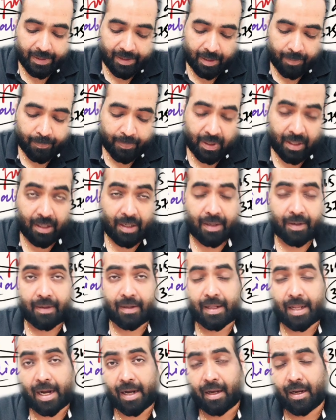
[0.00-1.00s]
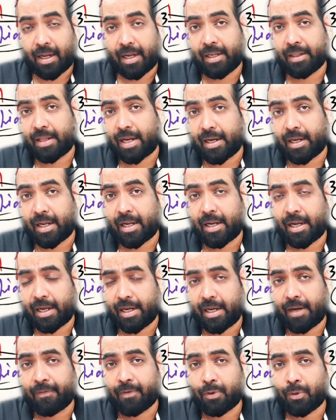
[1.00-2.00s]
example that like that
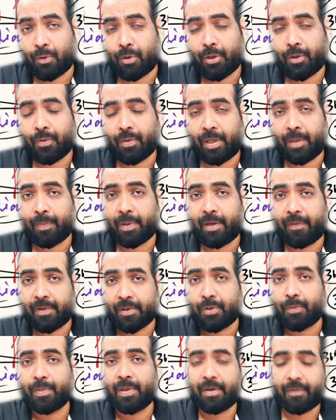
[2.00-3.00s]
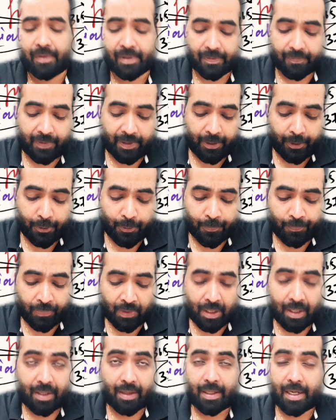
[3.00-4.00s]
I have told you in previous video,
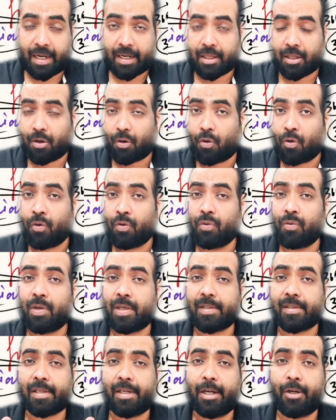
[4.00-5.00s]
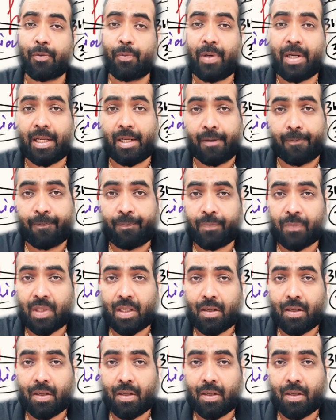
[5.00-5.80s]
that the owner's equity,